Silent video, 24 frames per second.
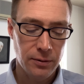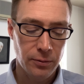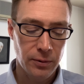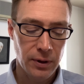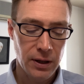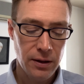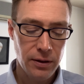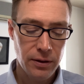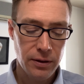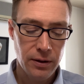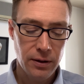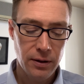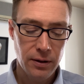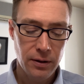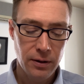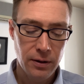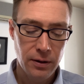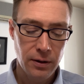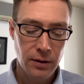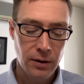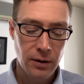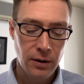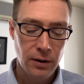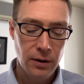with,
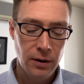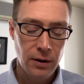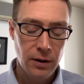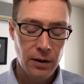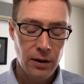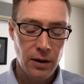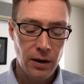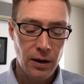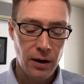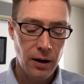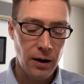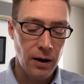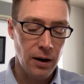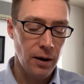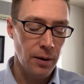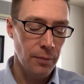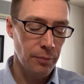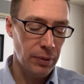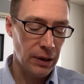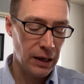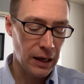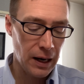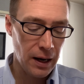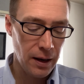
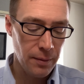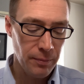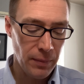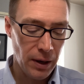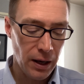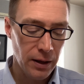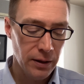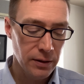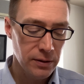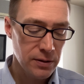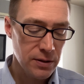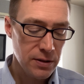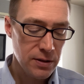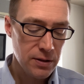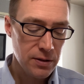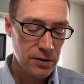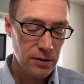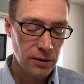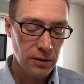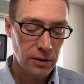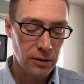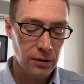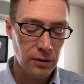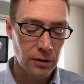but I'm
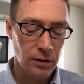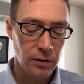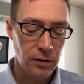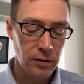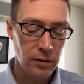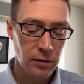uncertain.